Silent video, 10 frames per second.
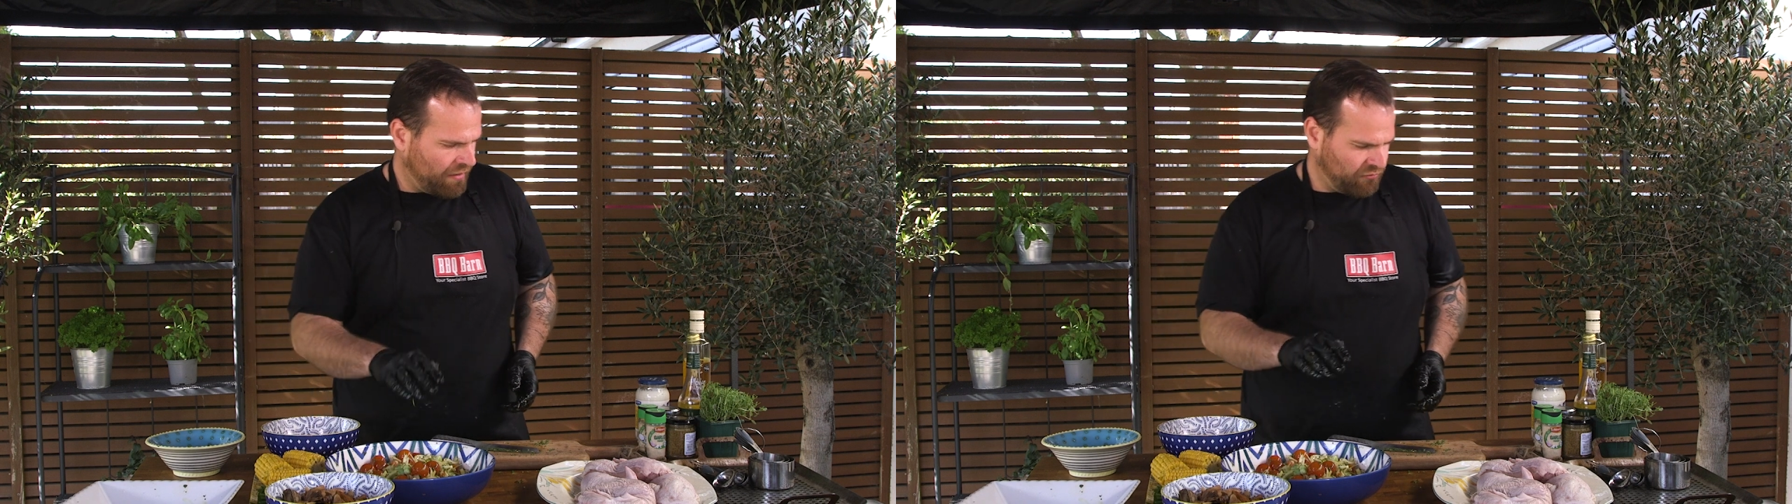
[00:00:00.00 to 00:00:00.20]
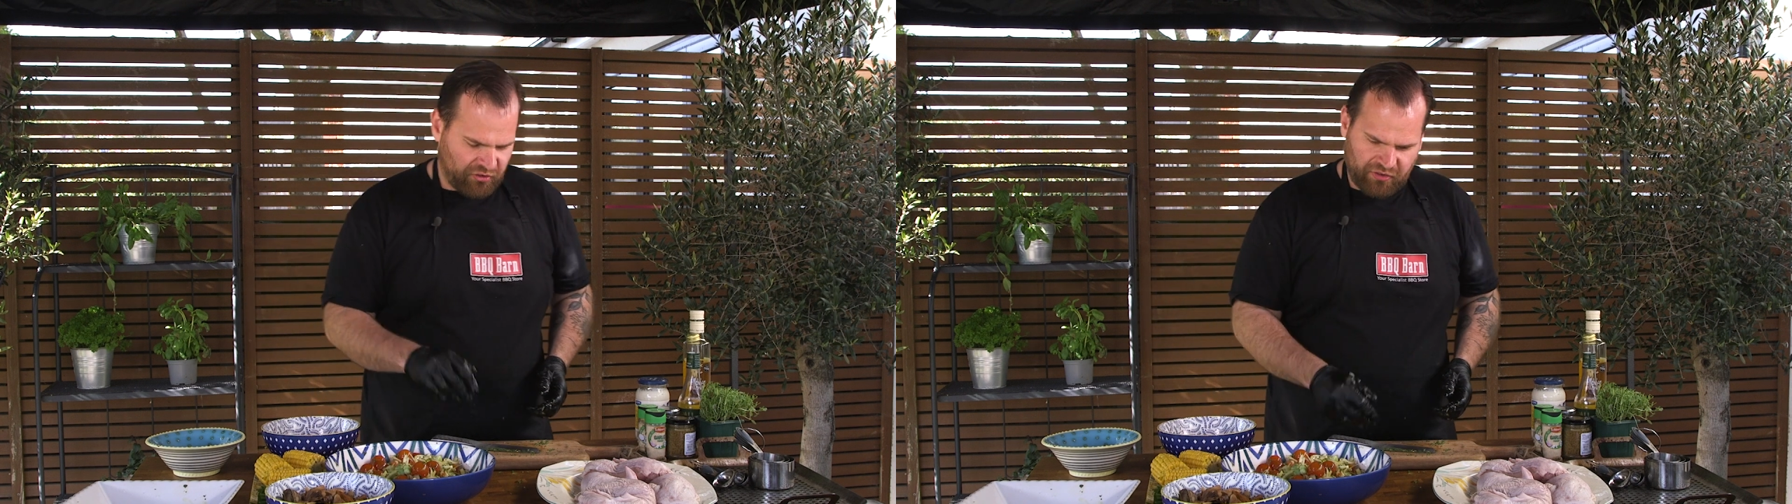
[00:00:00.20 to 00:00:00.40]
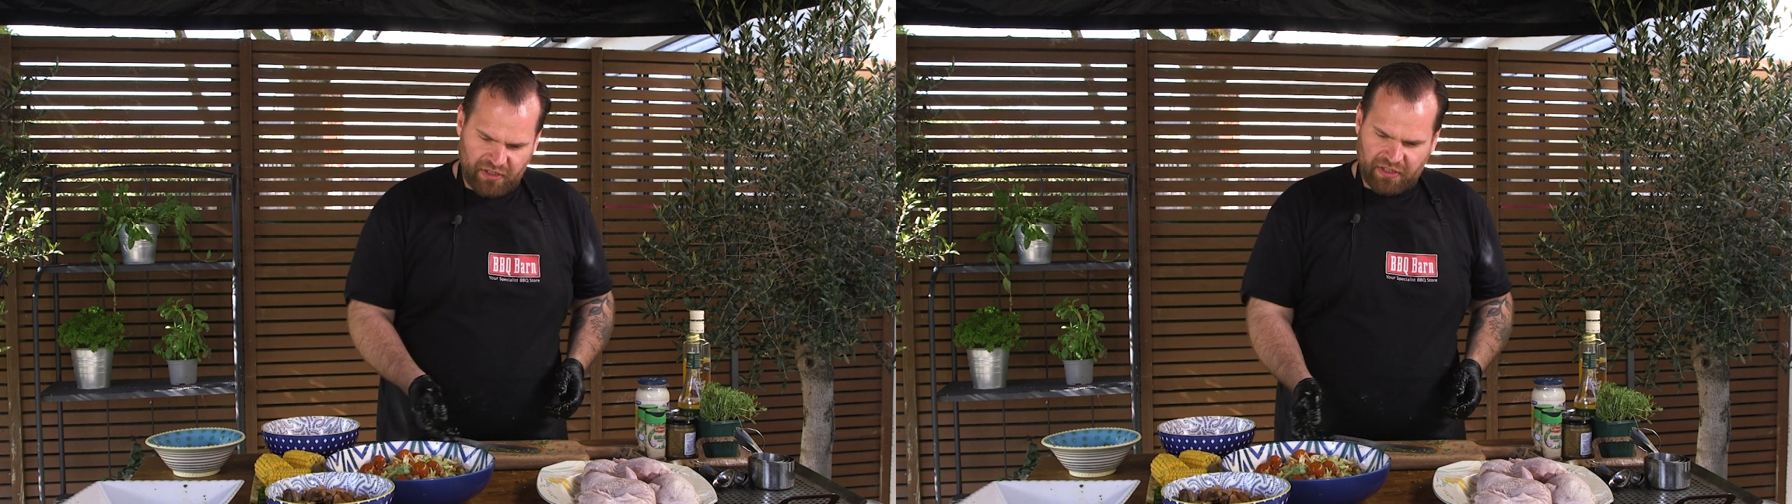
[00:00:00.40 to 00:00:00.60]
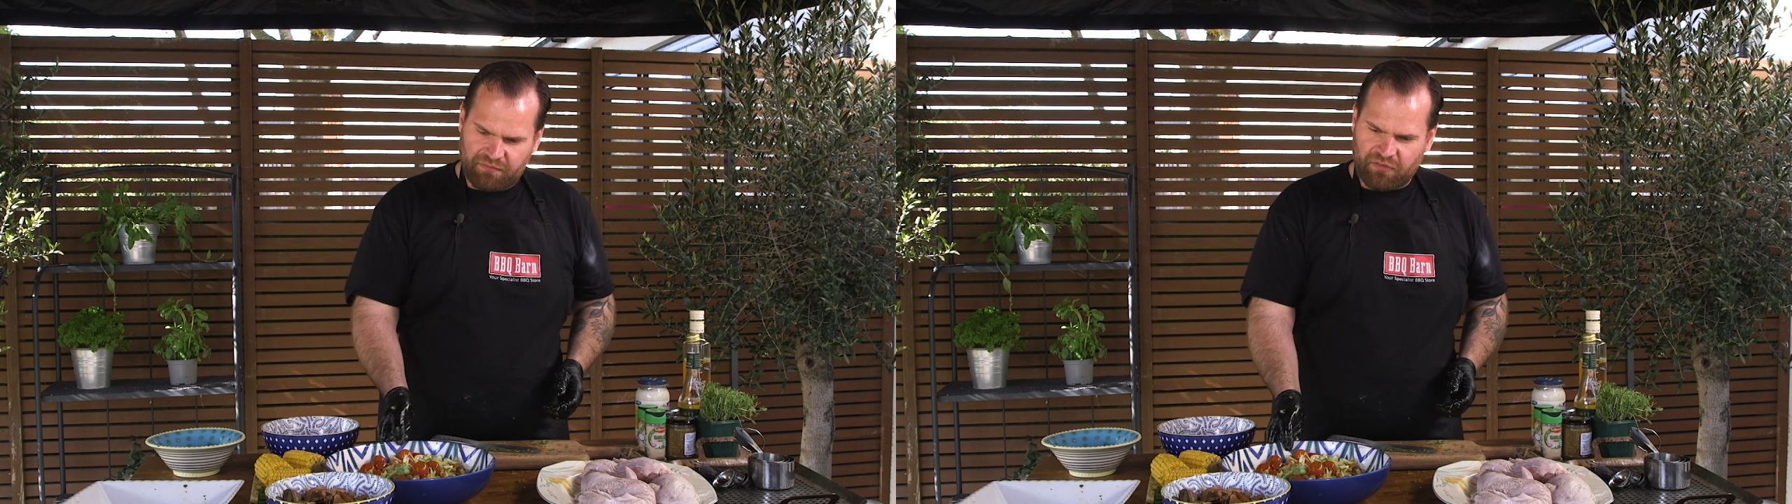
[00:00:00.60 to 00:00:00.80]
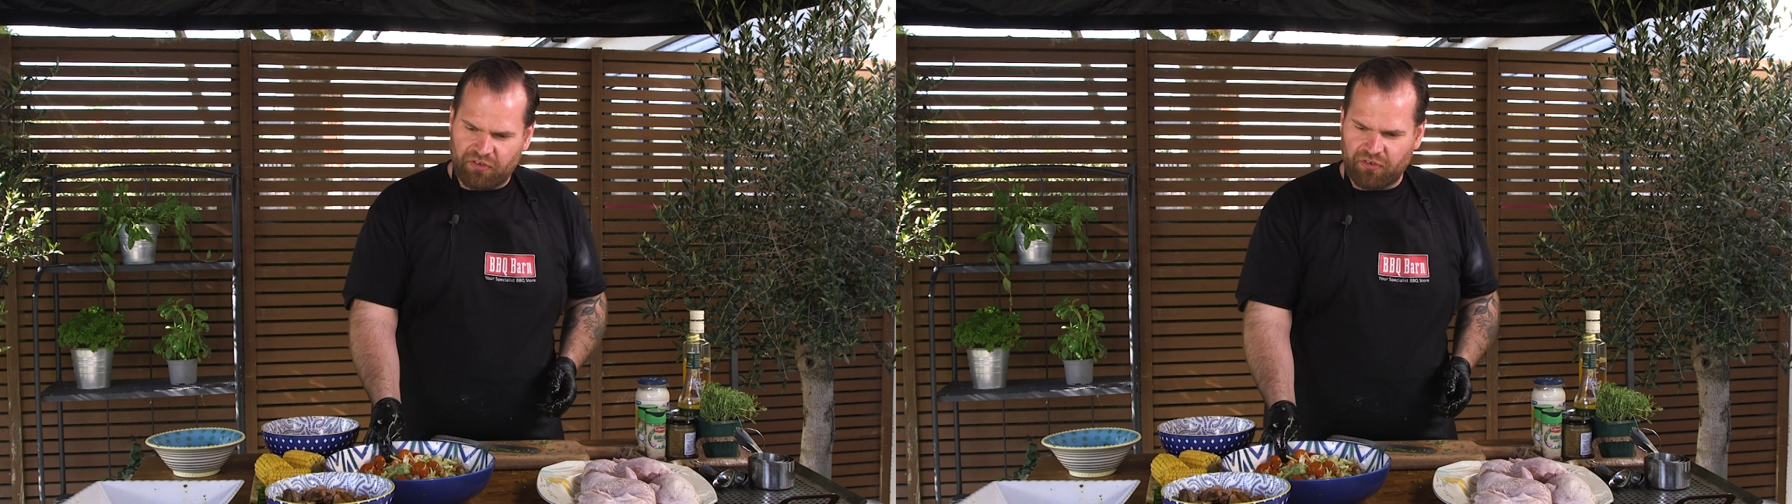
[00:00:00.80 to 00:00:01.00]
I'm just going to
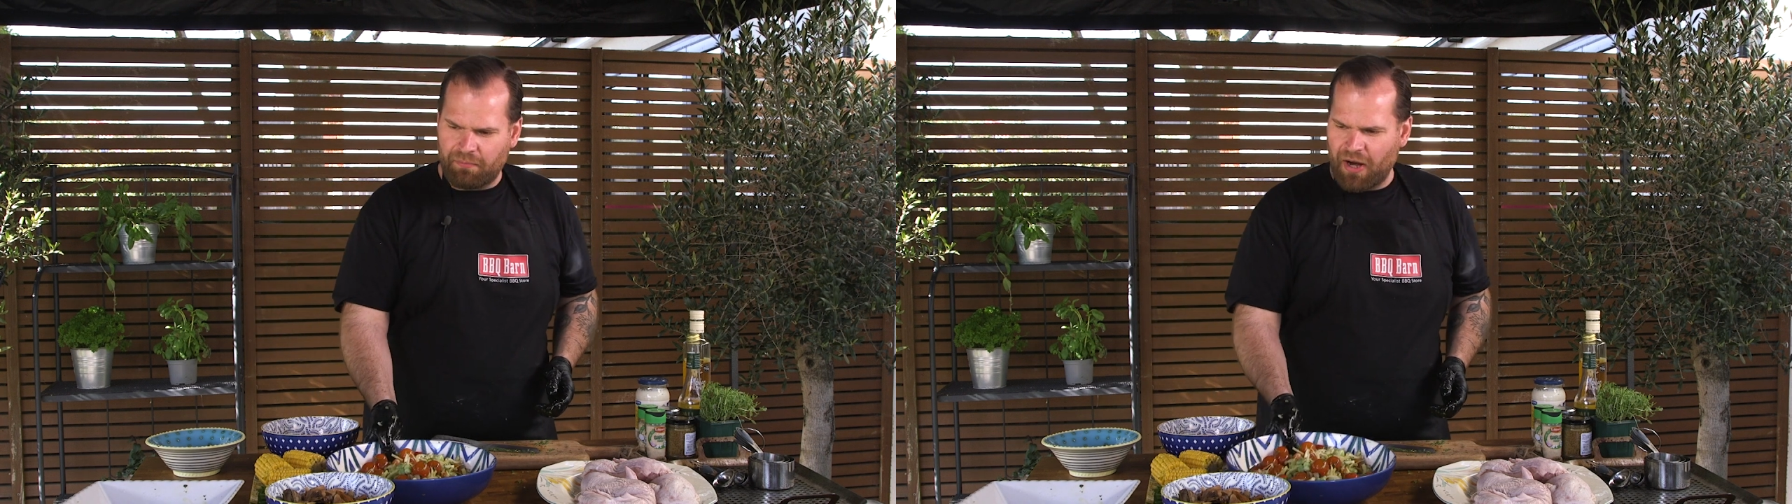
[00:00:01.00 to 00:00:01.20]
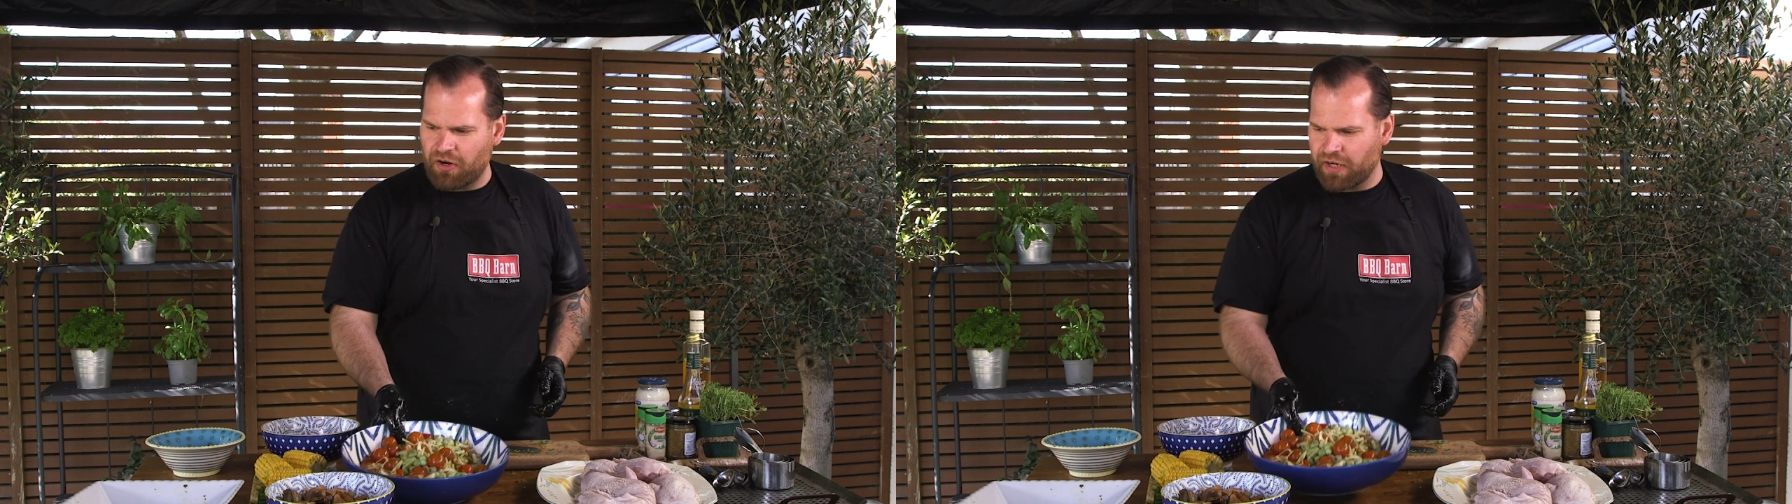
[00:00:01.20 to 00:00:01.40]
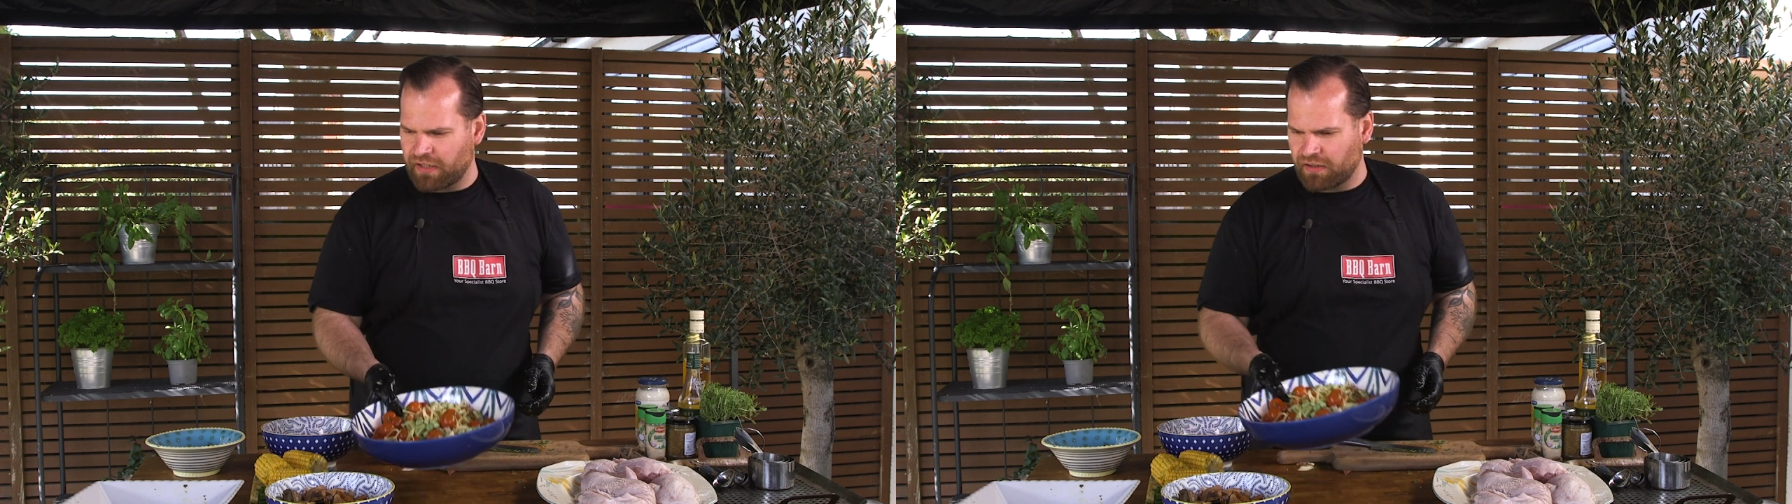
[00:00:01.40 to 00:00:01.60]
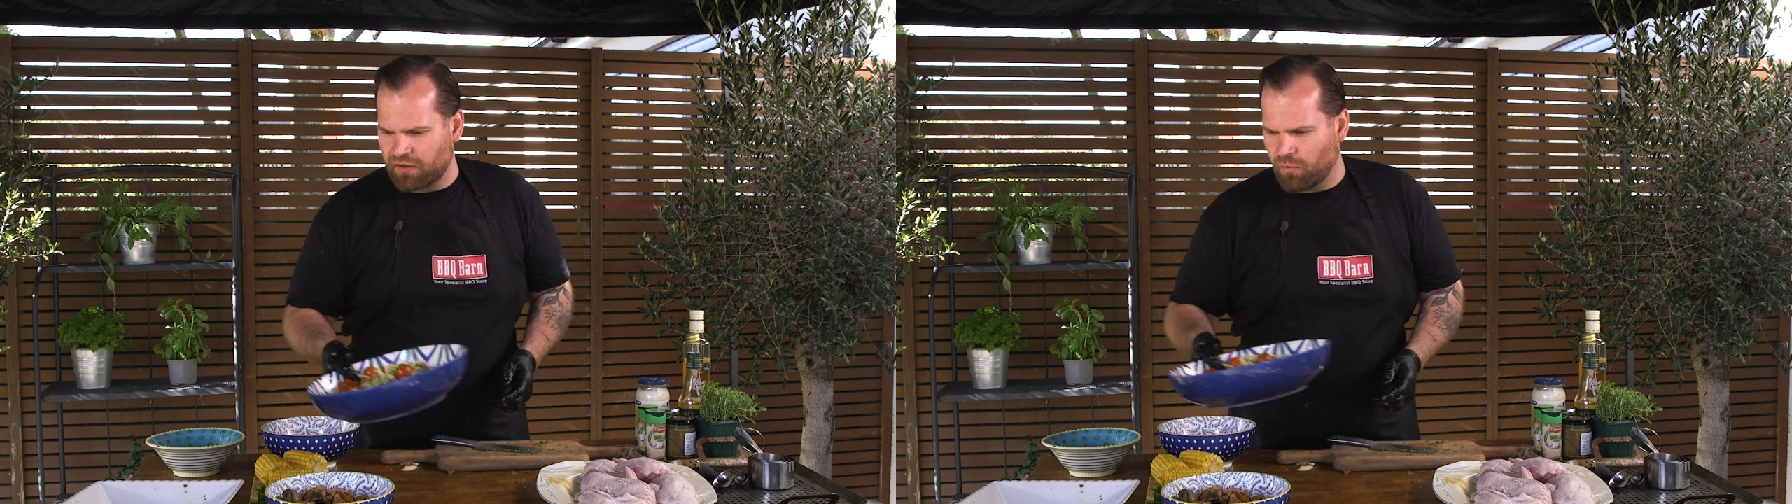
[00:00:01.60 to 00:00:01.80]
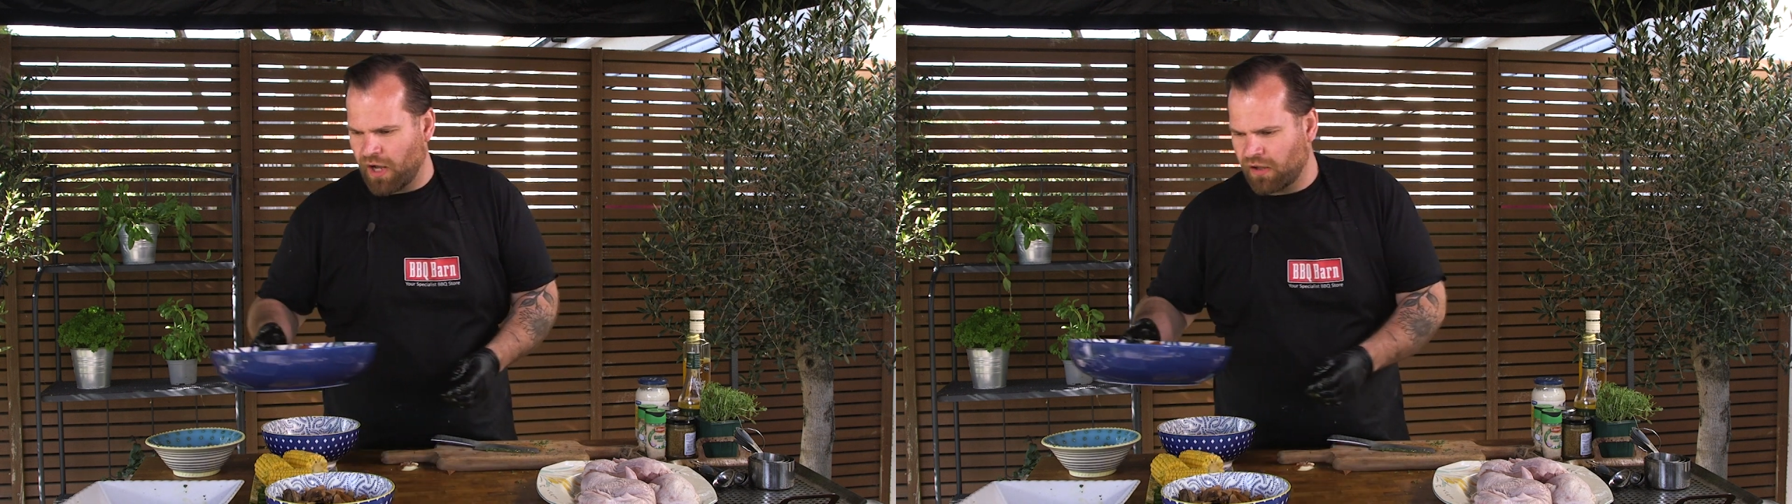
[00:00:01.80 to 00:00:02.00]
leave this to marinate a
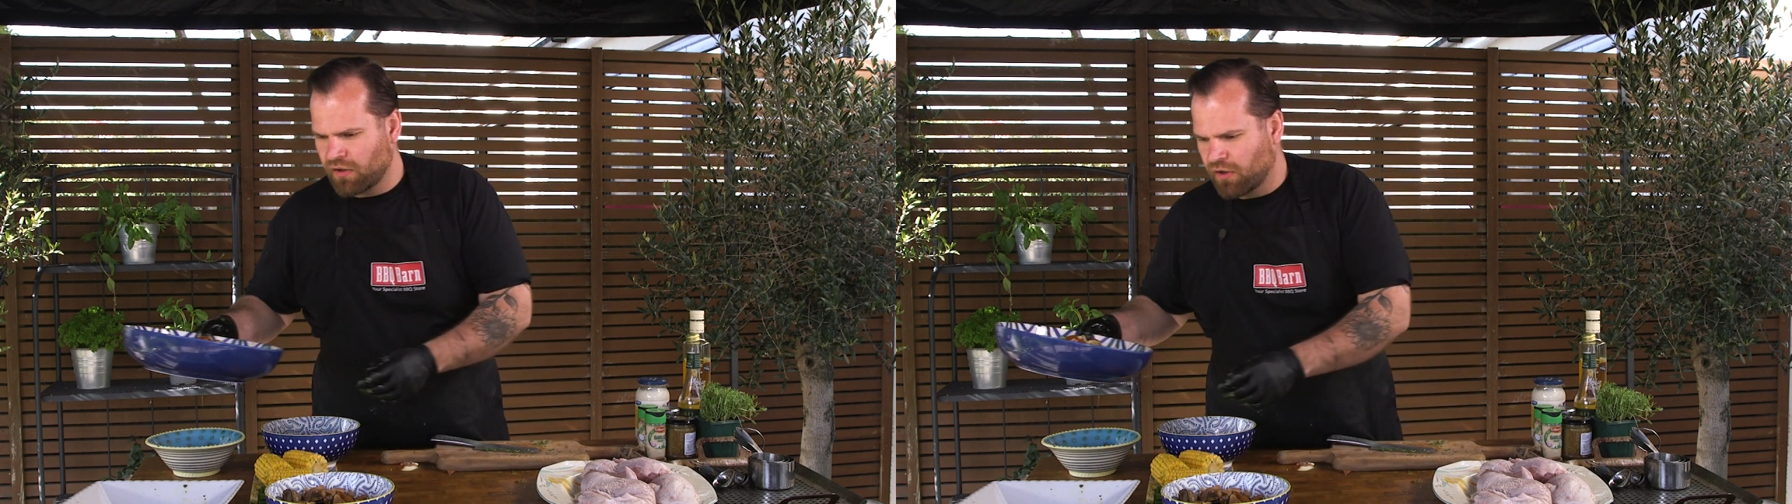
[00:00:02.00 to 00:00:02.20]
little while